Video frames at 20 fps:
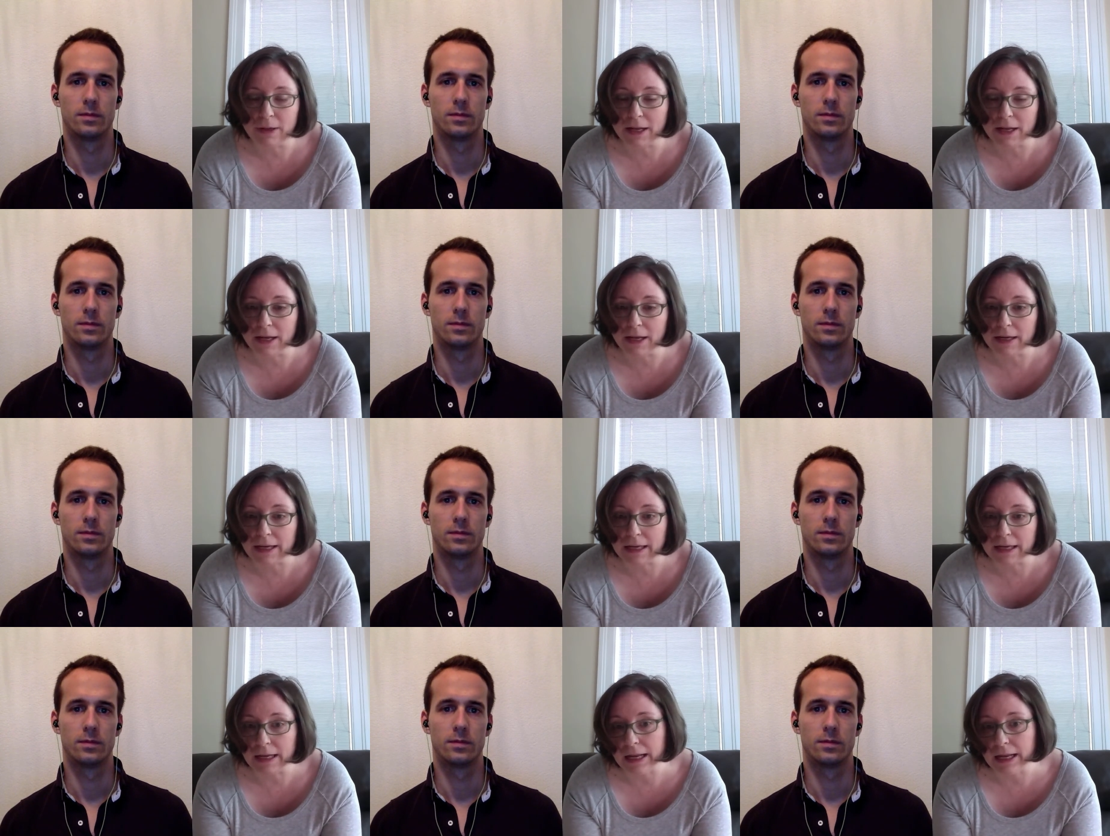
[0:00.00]
Speaker 1: but
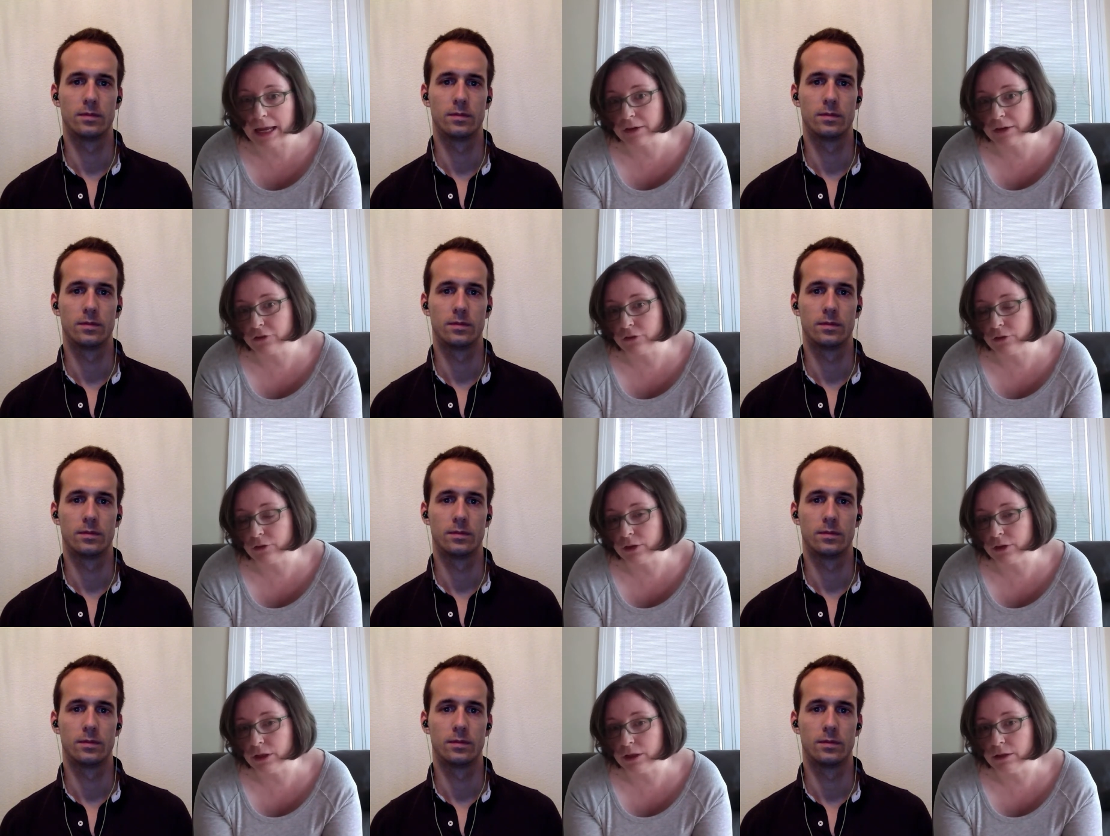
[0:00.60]
I can
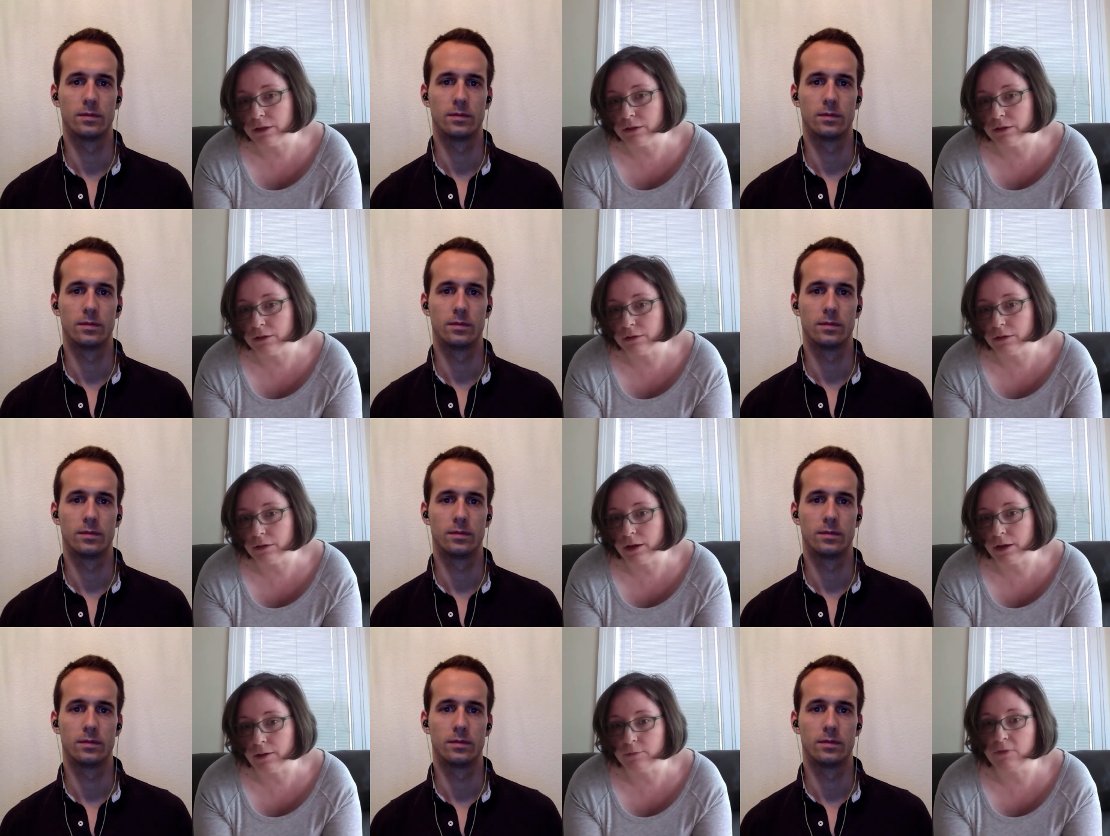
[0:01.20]
actually
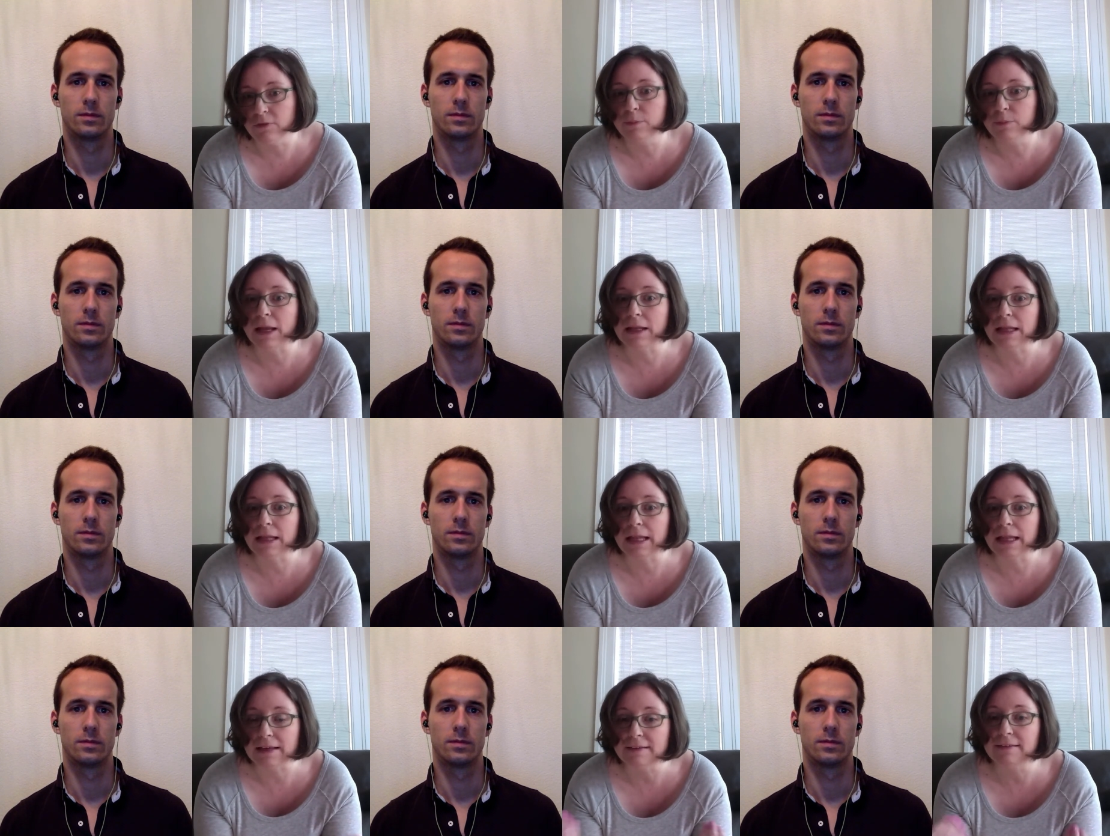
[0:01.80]
um,
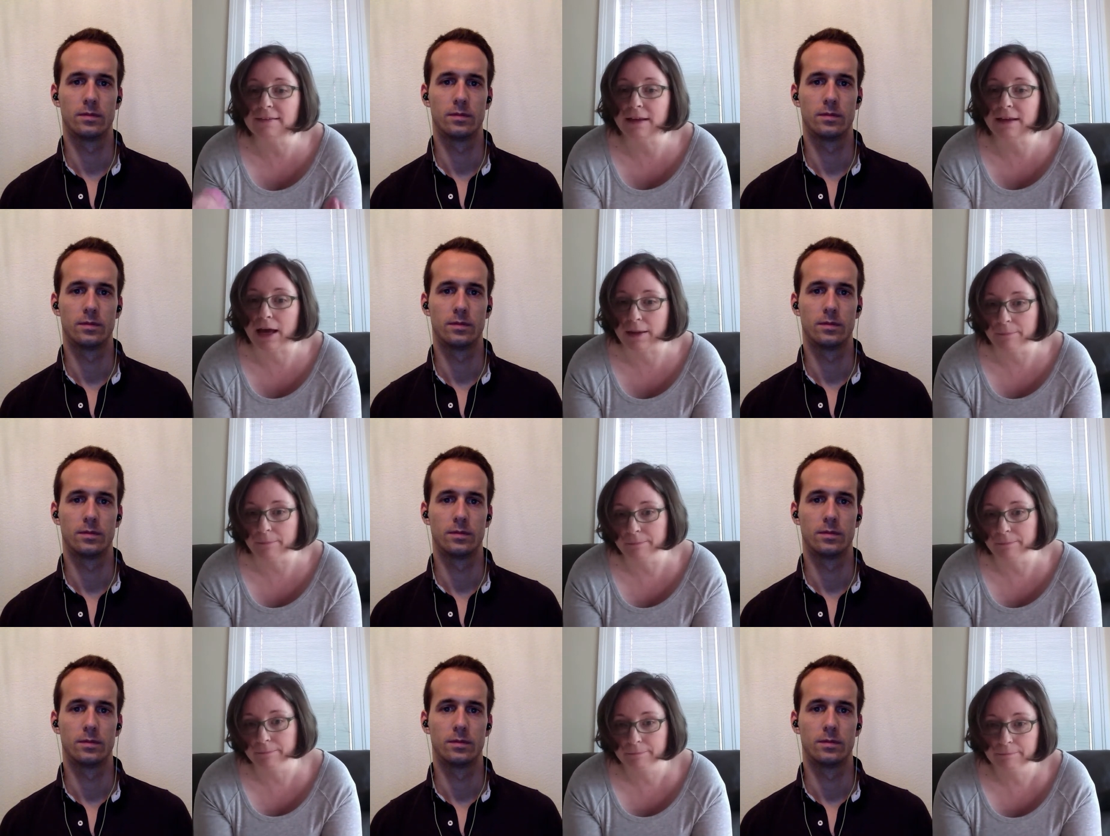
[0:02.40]
spend less
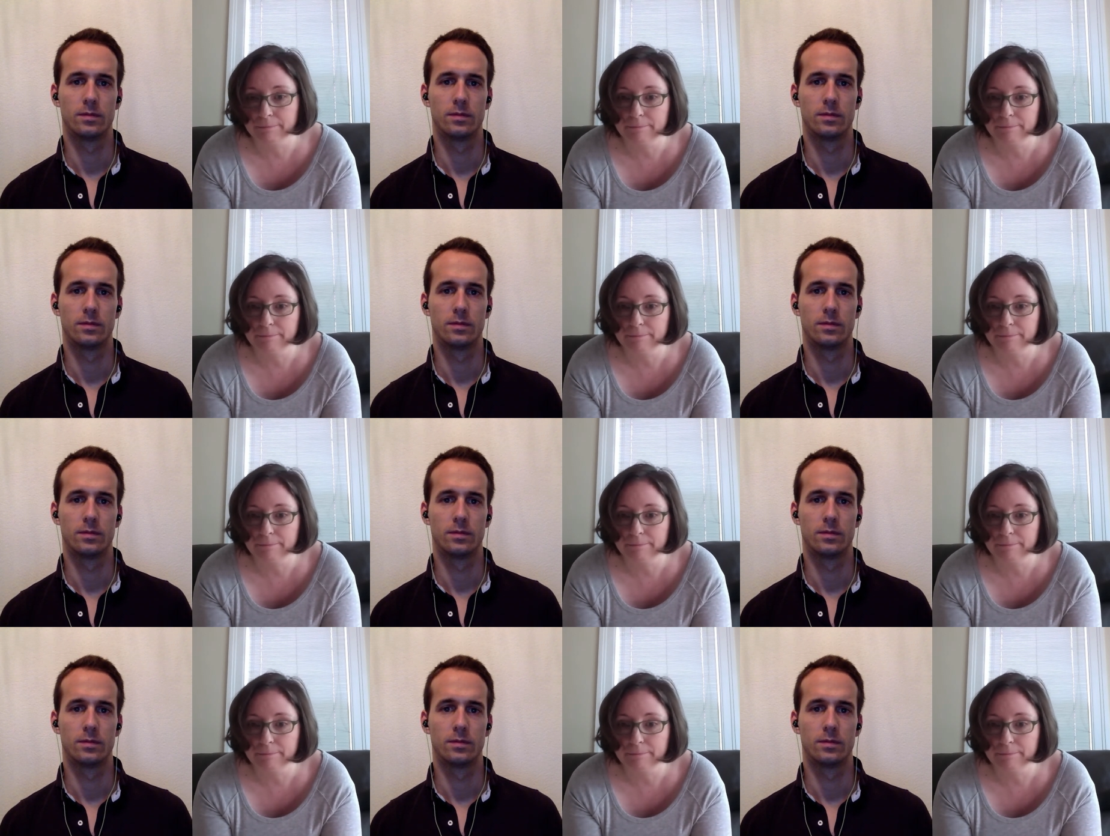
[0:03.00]
time